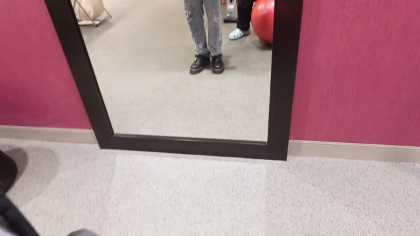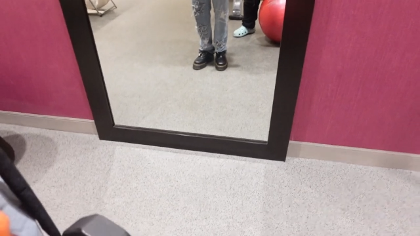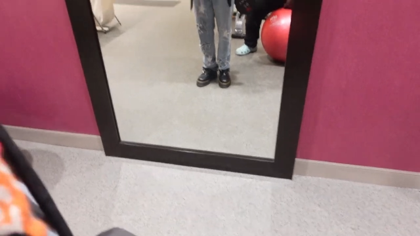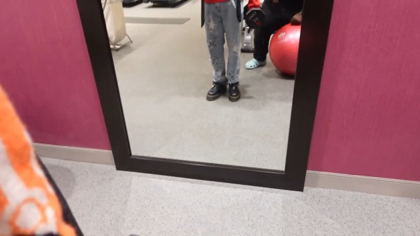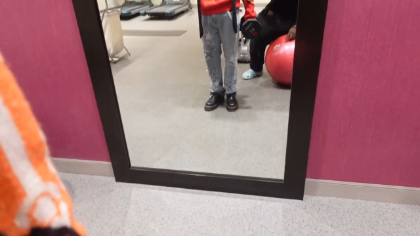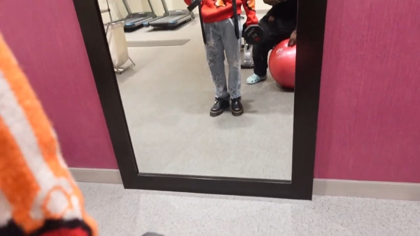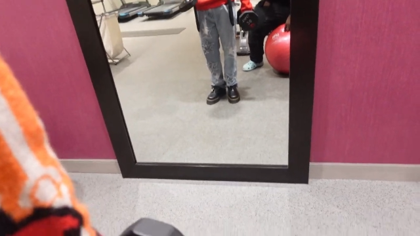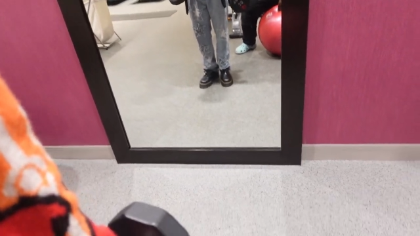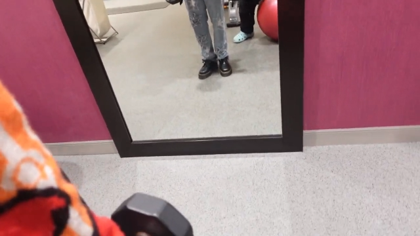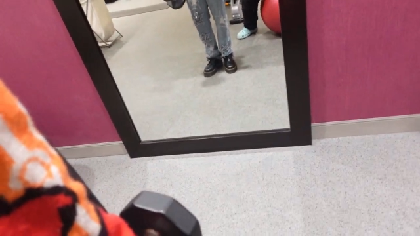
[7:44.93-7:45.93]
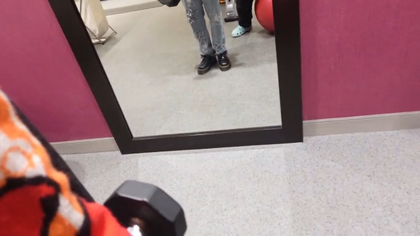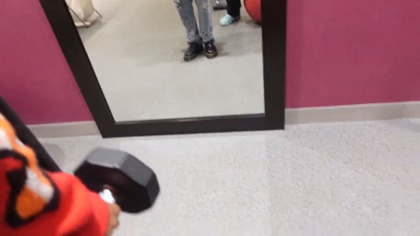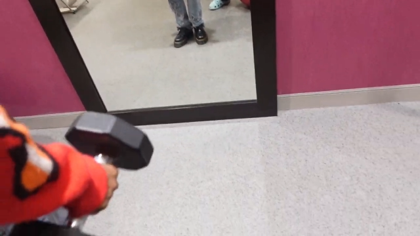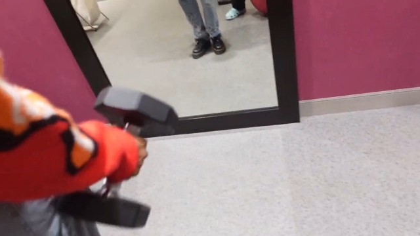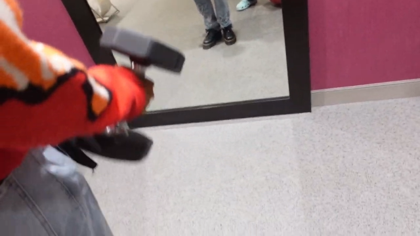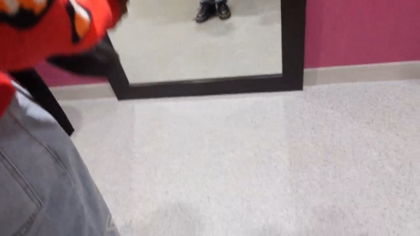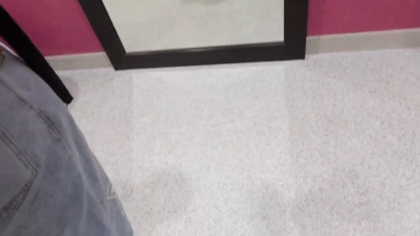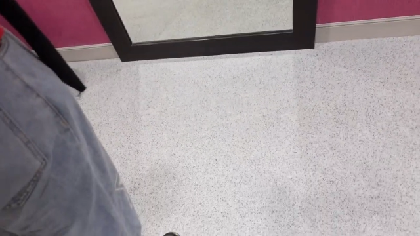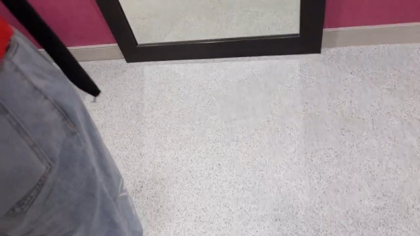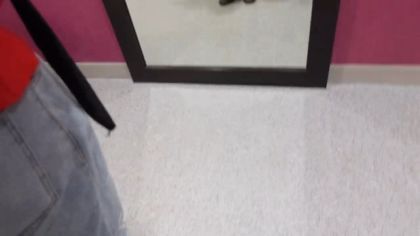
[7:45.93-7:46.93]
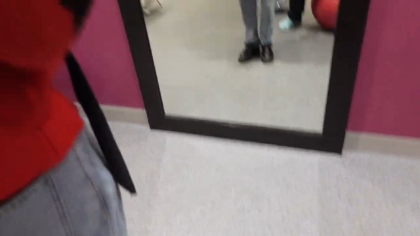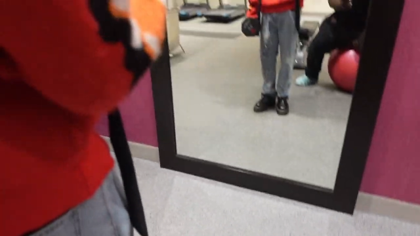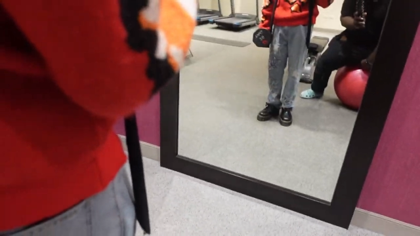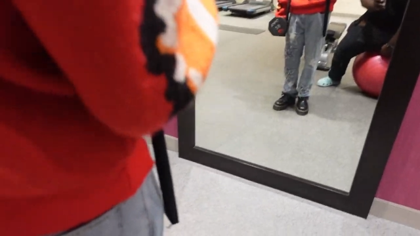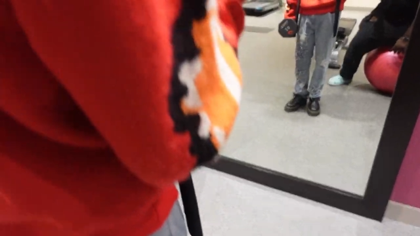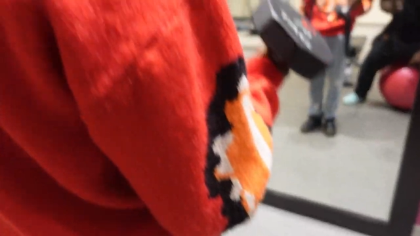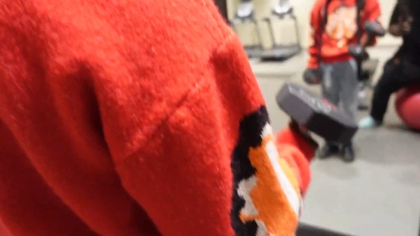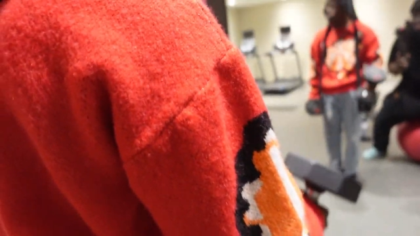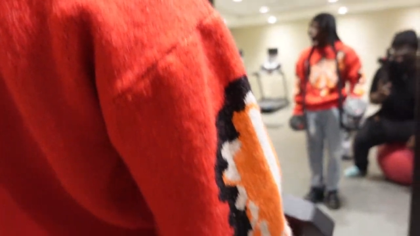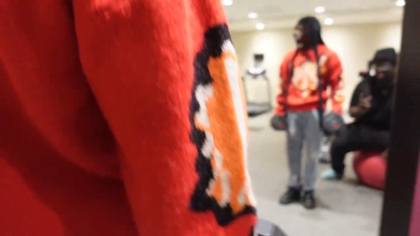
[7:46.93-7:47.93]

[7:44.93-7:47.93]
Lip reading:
No face is visible, so there are no lips to read.